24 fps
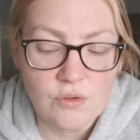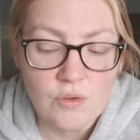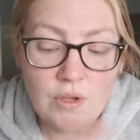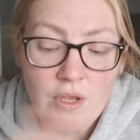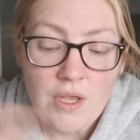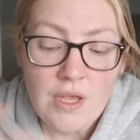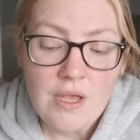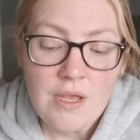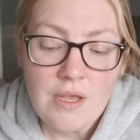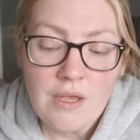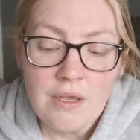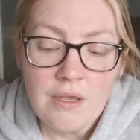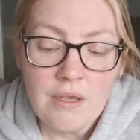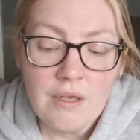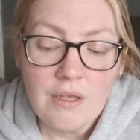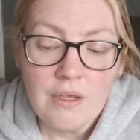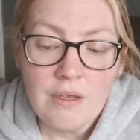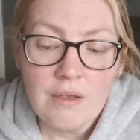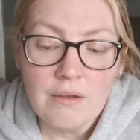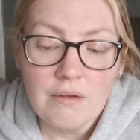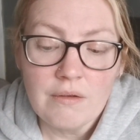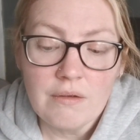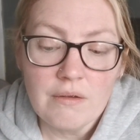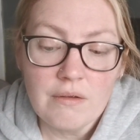So
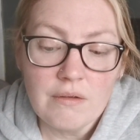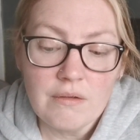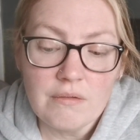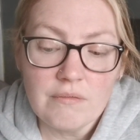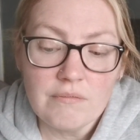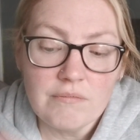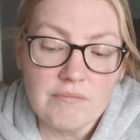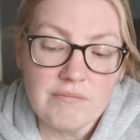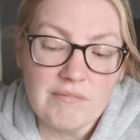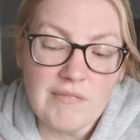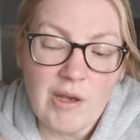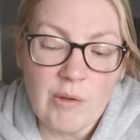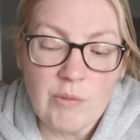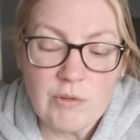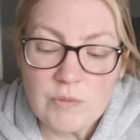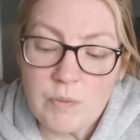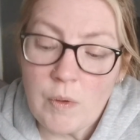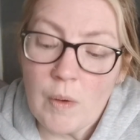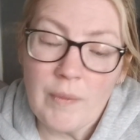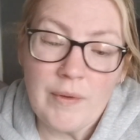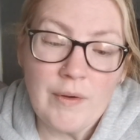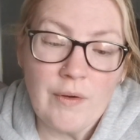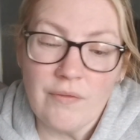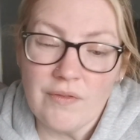I was
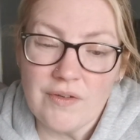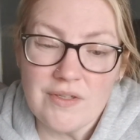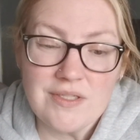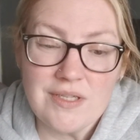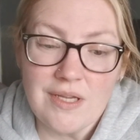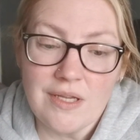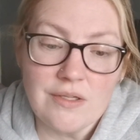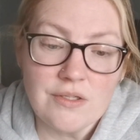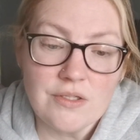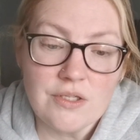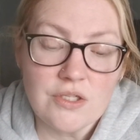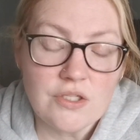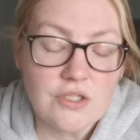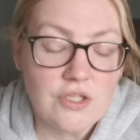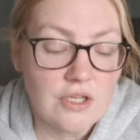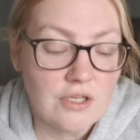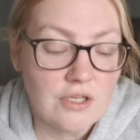probably over sins on